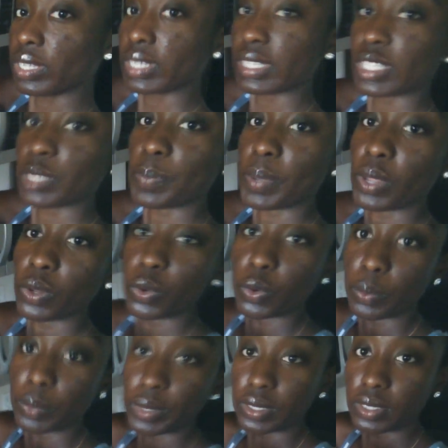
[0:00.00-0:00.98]
This is spelled
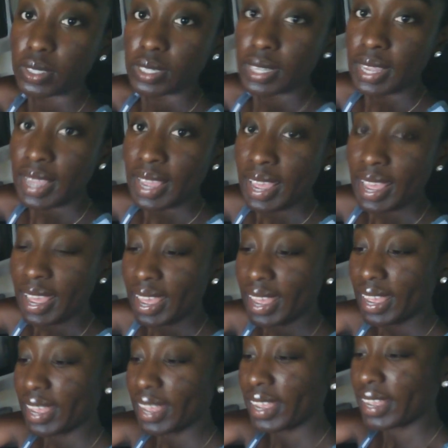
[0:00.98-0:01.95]
oatmeal,
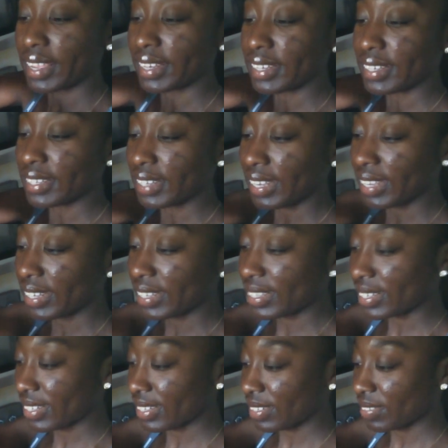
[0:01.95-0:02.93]
and
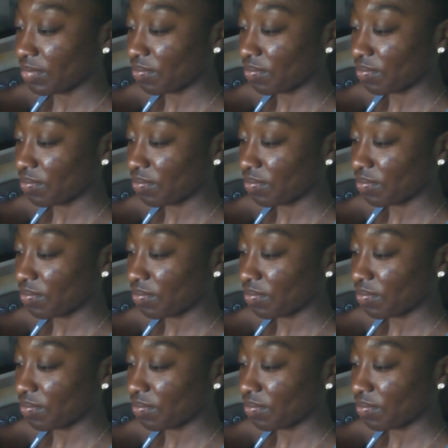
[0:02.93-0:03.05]
it